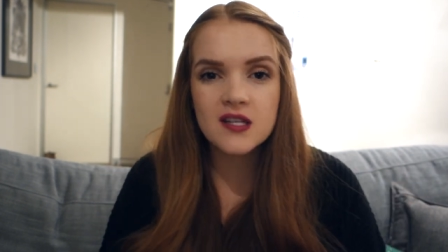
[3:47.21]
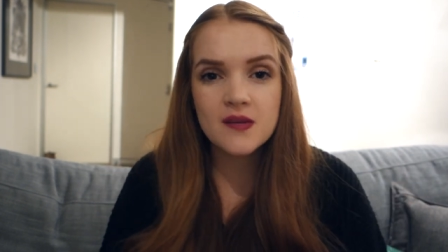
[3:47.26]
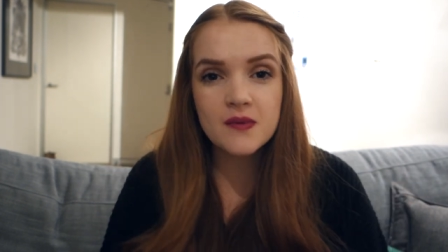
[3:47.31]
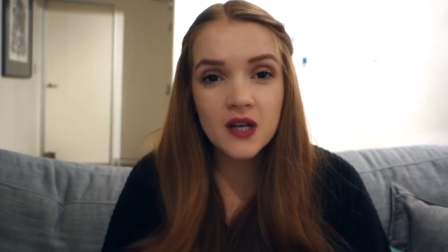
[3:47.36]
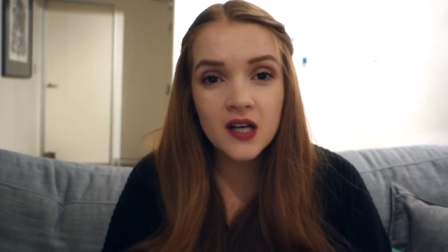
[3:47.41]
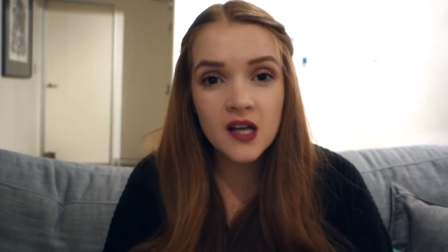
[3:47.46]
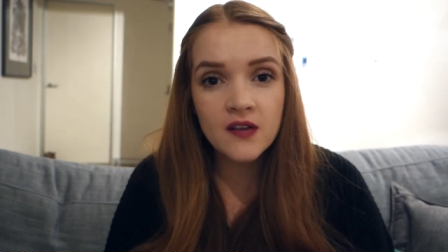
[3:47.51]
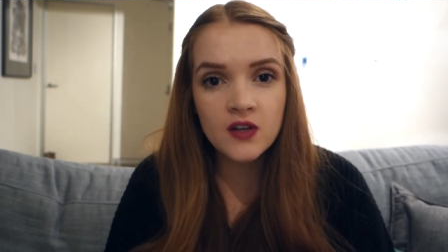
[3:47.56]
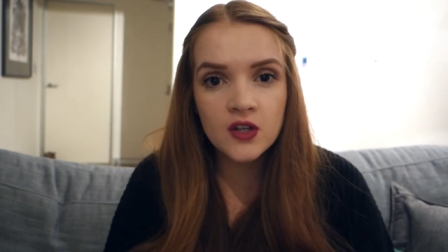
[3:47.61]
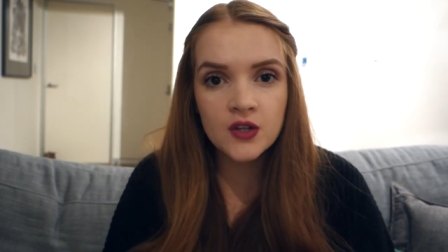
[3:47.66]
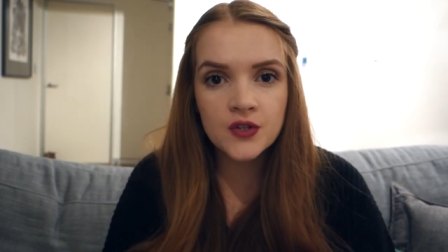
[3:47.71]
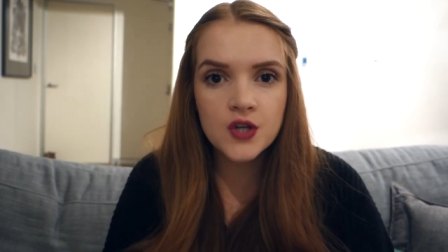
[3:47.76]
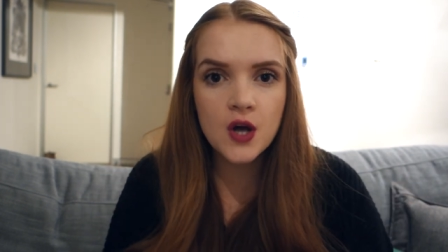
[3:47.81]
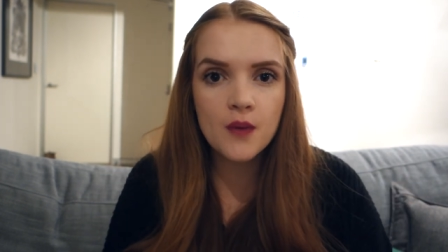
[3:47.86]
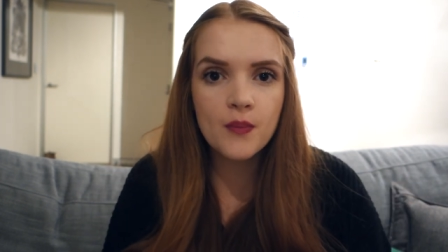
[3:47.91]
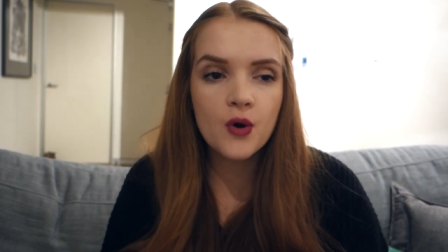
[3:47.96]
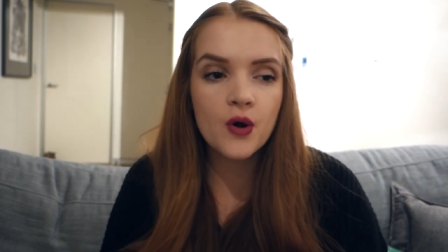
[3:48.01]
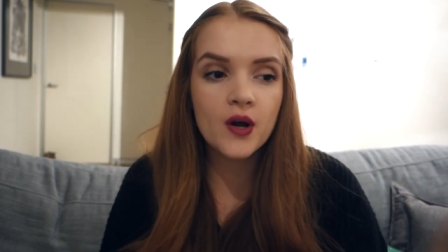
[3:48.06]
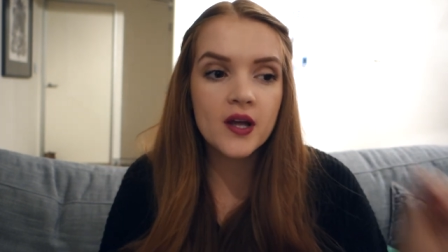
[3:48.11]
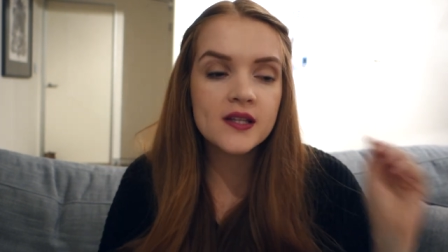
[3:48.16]
So I'm gonna give you the
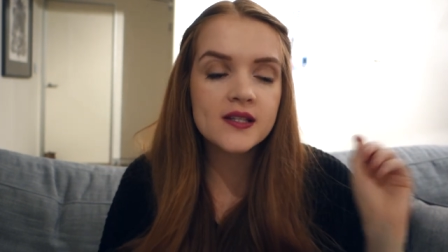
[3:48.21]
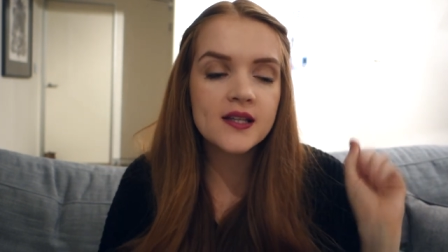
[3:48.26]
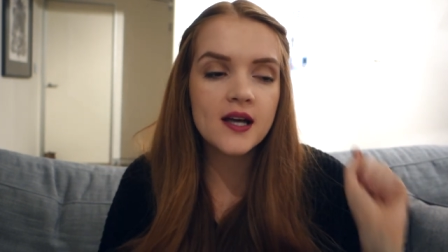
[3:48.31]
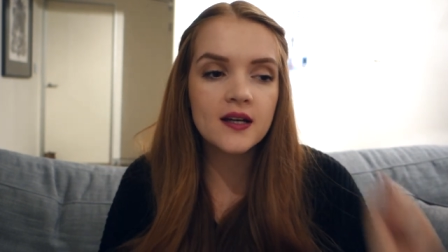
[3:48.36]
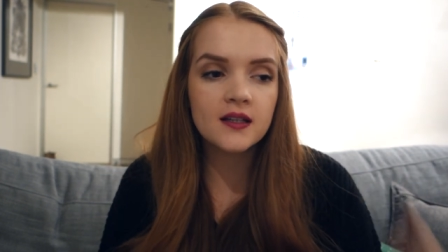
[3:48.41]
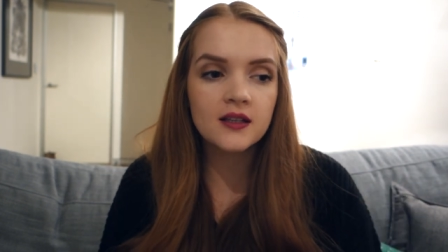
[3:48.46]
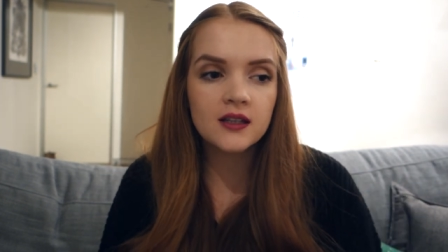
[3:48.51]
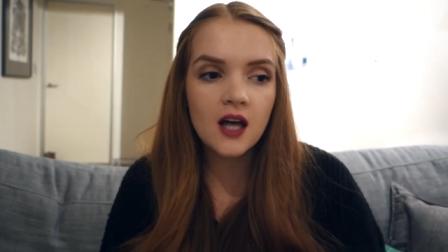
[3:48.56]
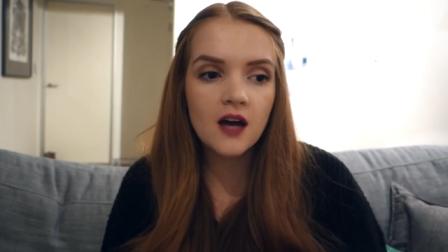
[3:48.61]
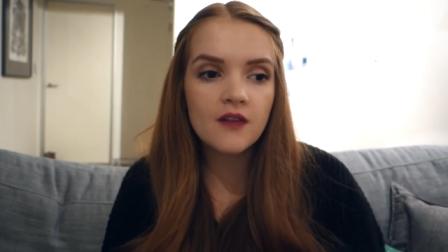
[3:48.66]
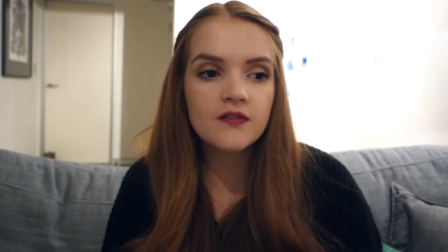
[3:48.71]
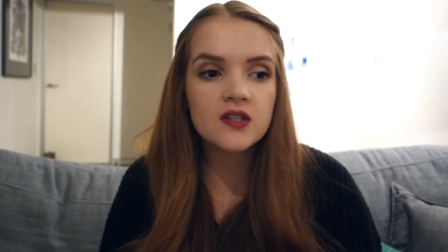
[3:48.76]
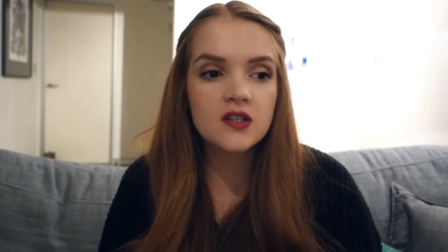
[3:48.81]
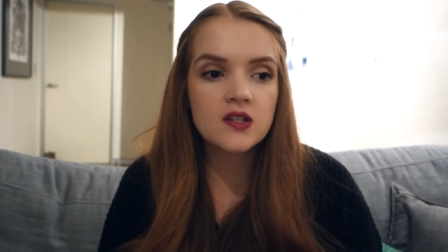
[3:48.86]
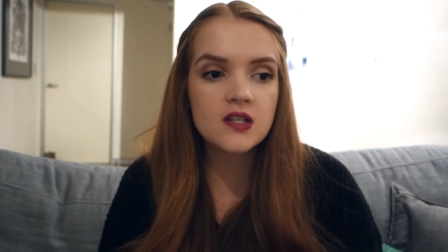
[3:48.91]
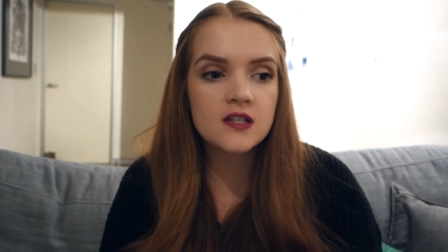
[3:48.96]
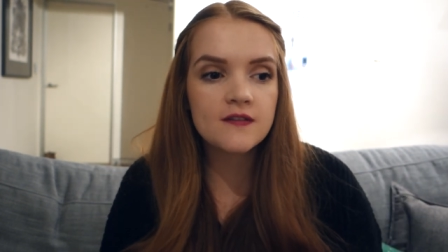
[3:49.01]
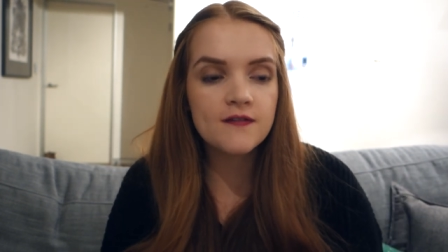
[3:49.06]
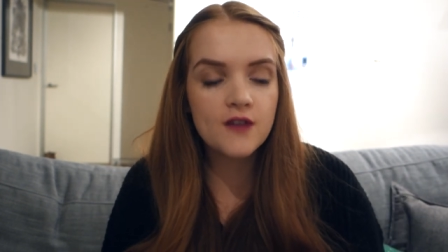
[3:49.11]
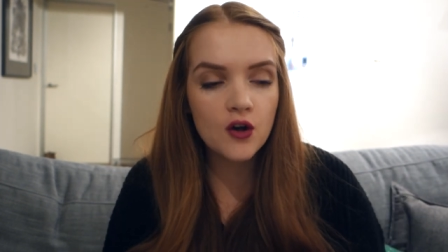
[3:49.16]
dot points. I loved
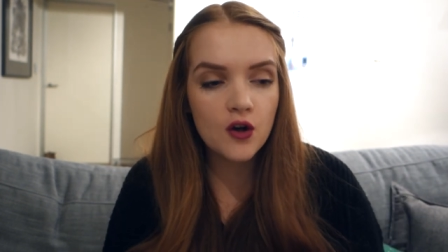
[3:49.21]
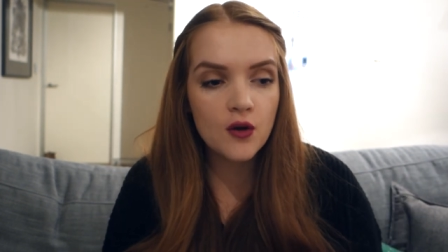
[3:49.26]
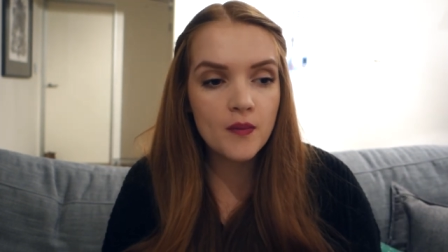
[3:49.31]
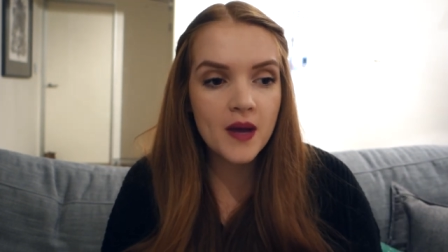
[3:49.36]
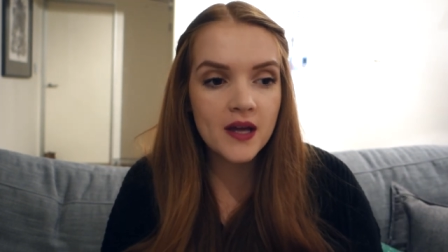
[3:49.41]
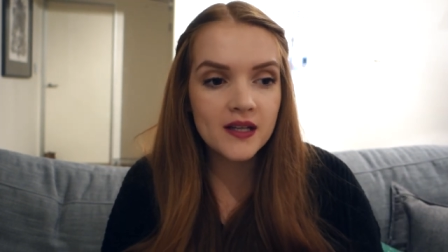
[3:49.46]
this film